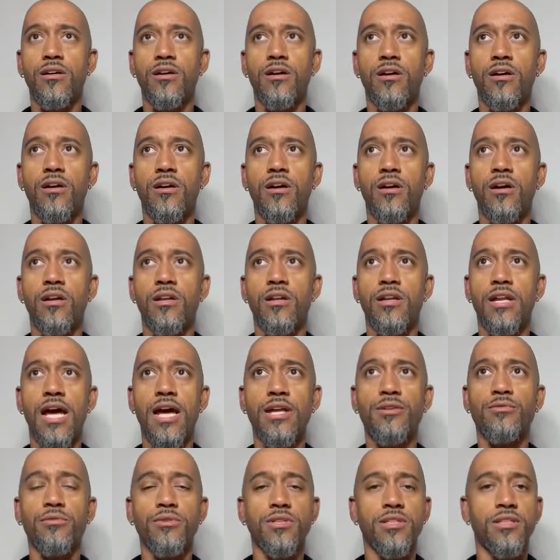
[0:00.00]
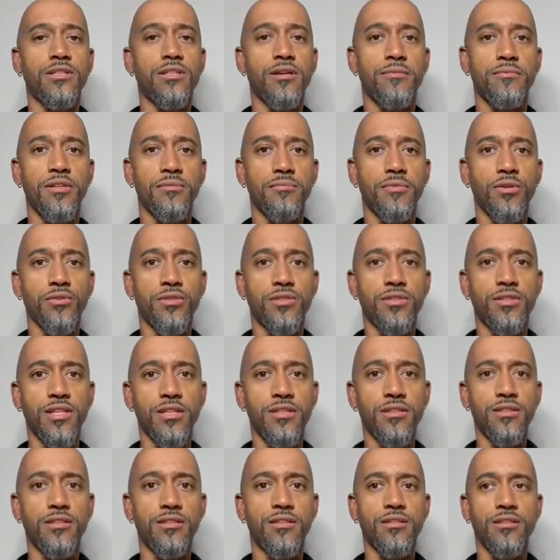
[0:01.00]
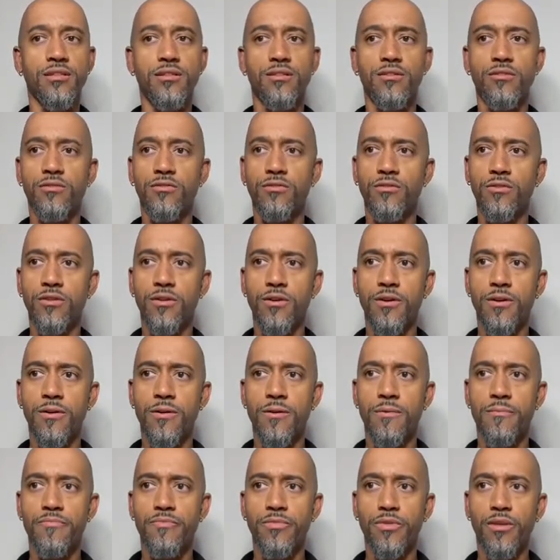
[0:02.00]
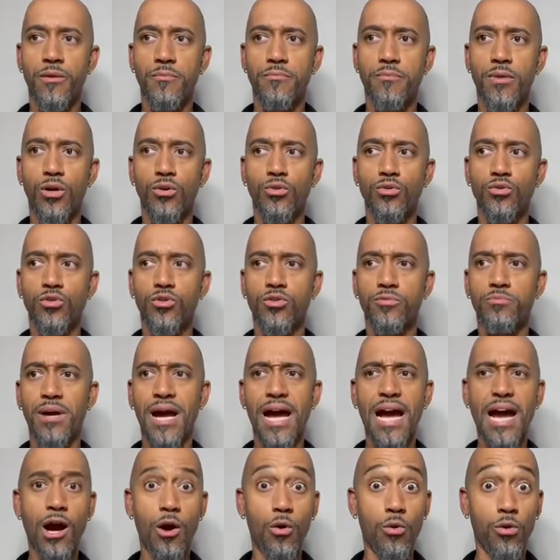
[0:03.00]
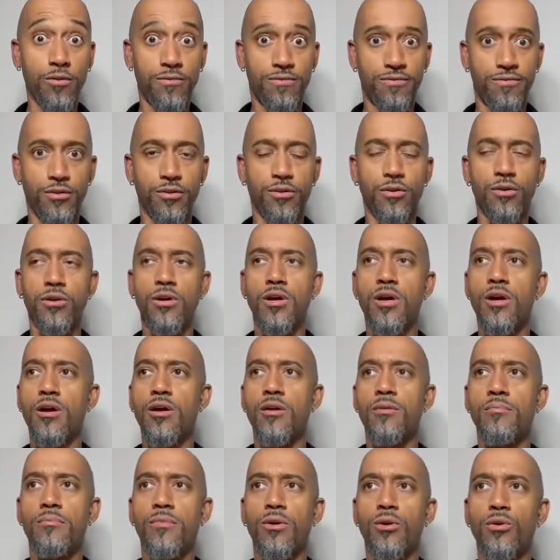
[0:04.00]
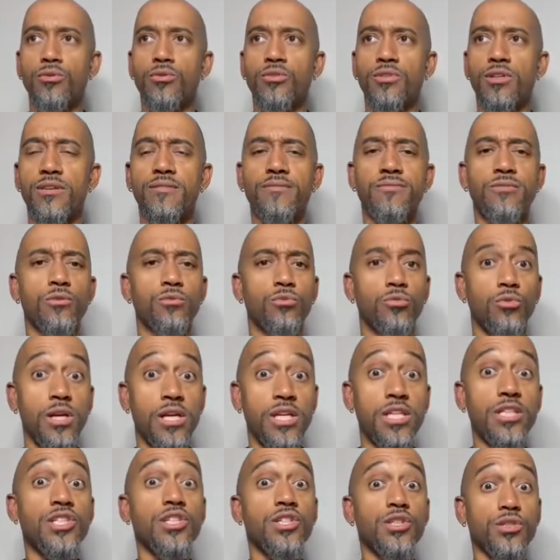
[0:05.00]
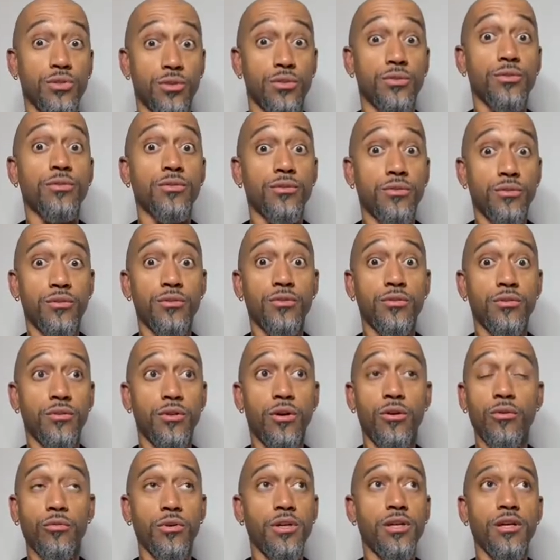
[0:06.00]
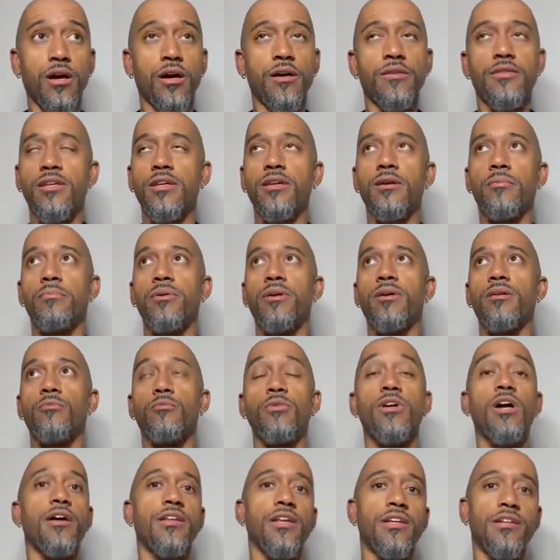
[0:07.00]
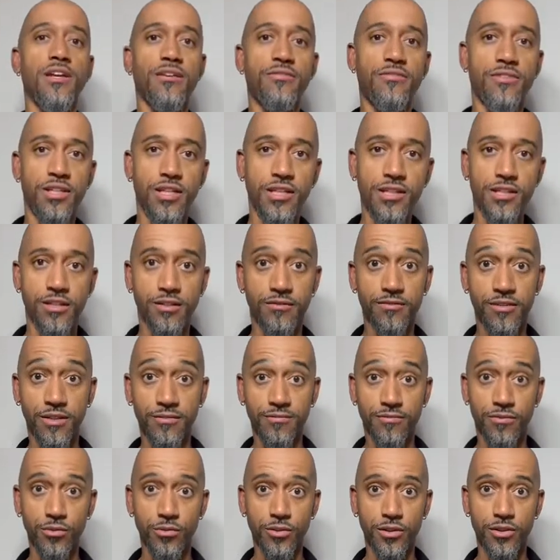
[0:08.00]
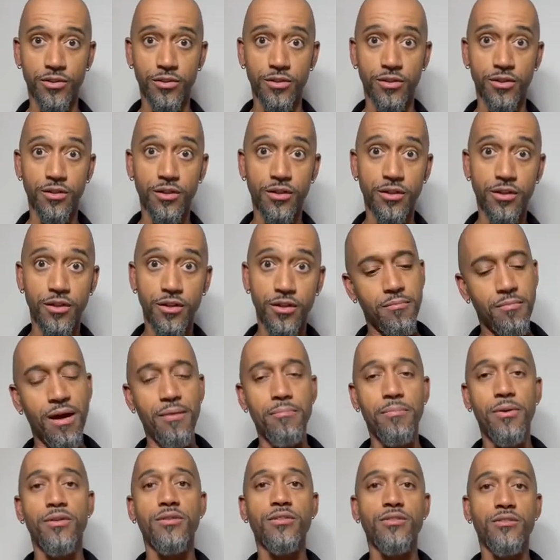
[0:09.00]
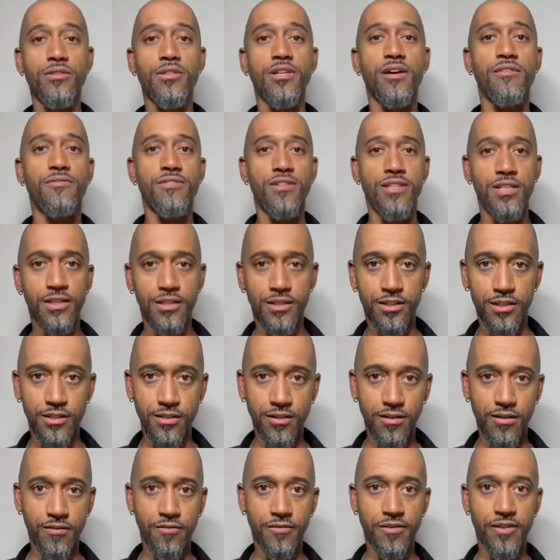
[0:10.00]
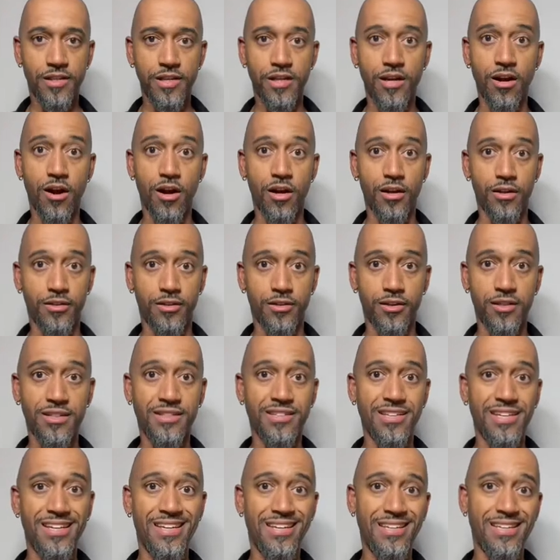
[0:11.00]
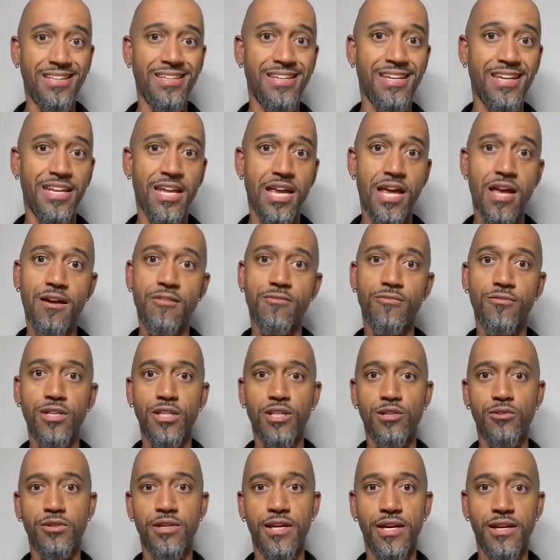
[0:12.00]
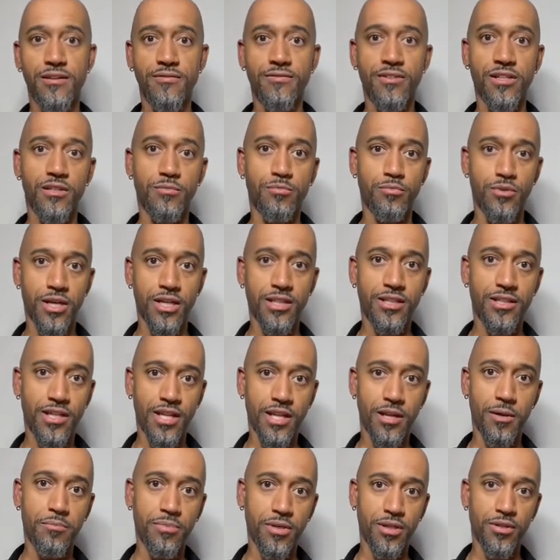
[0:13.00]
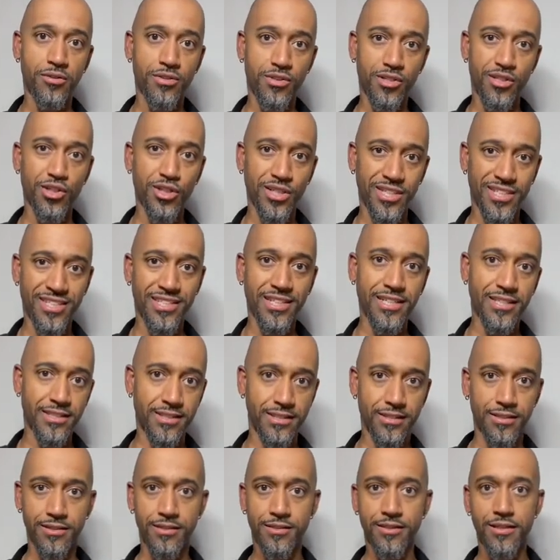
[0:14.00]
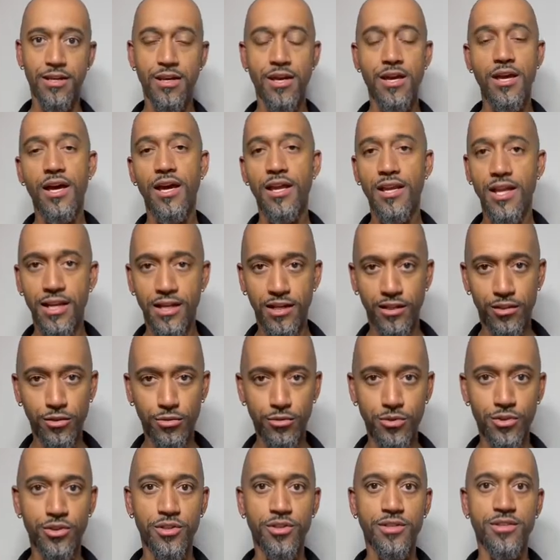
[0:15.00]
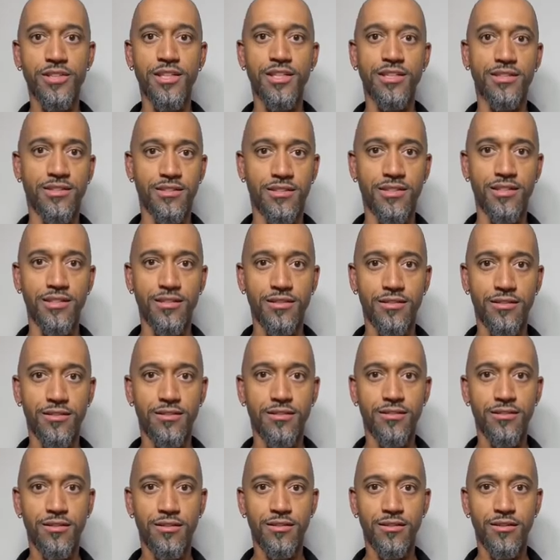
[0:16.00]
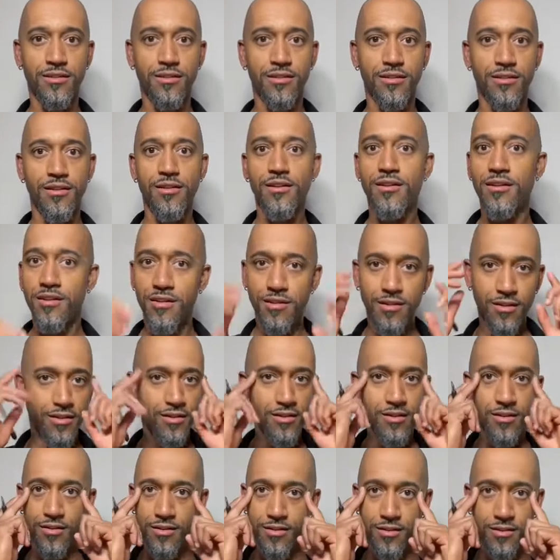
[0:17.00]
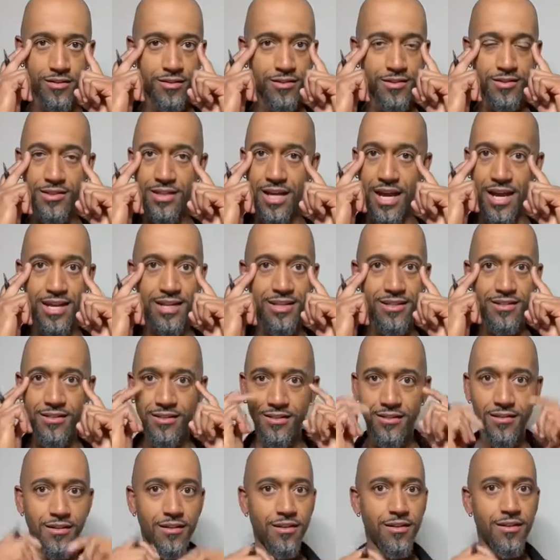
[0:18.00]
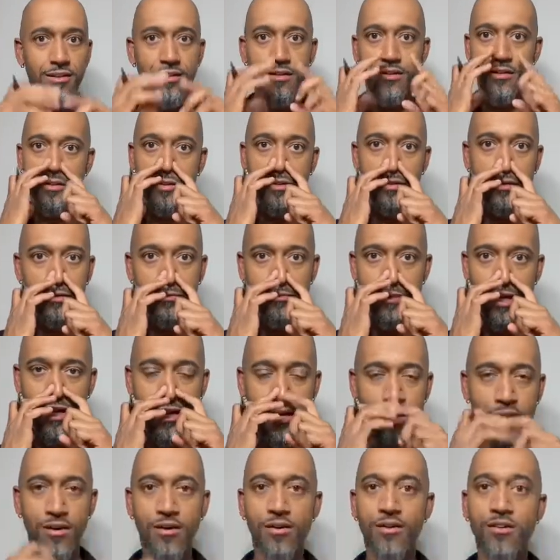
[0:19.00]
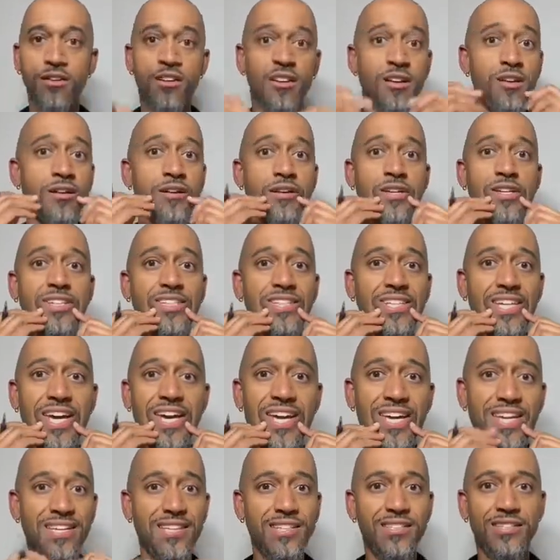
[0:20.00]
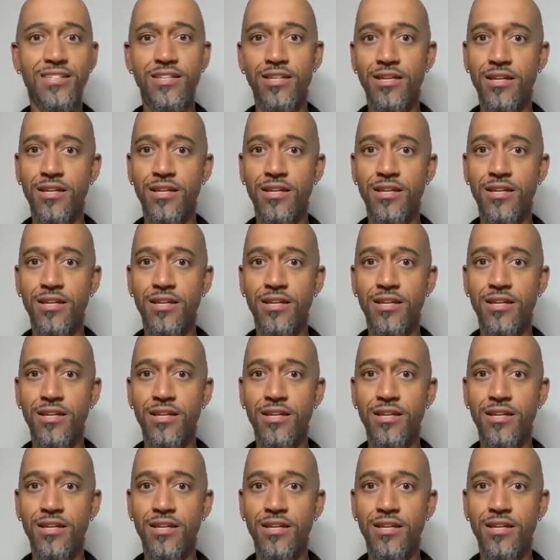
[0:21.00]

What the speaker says: are naturally some of the most sensitive, most powerful, most influential. We are the definition of influencer. My personal definition of the arts is any and every creative expression that appeals to your senses, and that includes your sixth sense. your sight, your smell, taste,